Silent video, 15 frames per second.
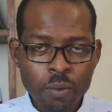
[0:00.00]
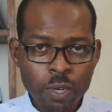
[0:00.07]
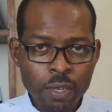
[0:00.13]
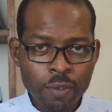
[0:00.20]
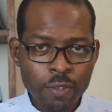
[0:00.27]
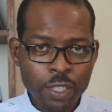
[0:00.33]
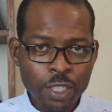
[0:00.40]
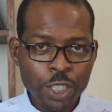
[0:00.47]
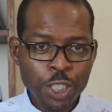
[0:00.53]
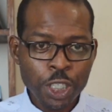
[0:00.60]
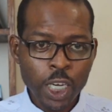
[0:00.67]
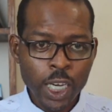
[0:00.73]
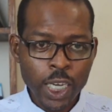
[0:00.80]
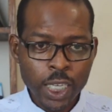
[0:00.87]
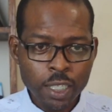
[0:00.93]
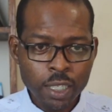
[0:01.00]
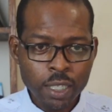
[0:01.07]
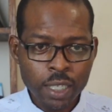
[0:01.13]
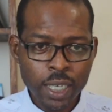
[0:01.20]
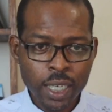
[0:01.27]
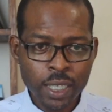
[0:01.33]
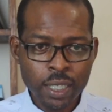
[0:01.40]
one of his
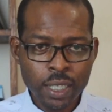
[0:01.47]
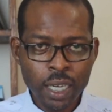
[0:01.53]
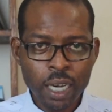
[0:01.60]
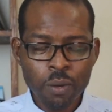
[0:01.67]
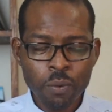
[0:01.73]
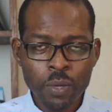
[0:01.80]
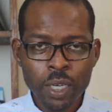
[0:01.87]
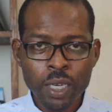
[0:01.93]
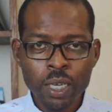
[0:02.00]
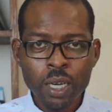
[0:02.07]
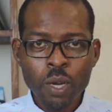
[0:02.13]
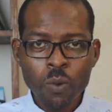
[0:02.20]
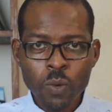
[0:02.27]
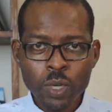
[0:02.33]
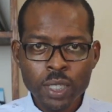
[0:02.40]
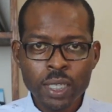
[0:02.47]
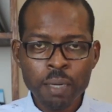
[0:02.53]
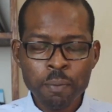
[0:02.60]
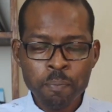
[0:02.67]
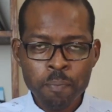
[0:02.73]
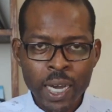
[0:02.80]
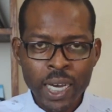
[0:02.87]
charges against Yahweh was
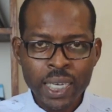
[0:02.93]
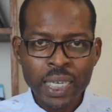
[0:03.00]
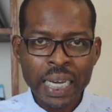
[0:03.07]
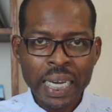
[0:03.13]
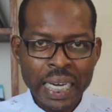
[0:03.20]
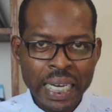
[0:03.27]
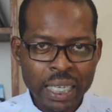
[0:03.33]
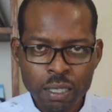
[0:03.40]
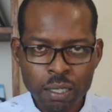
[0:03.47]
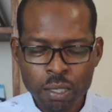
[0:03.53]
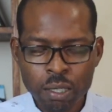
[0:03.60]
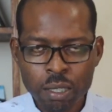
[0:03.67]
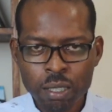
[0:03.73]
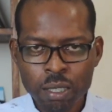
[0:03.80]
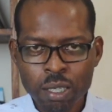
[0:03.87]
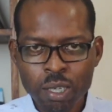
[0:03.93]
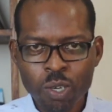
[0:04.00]
that man cannot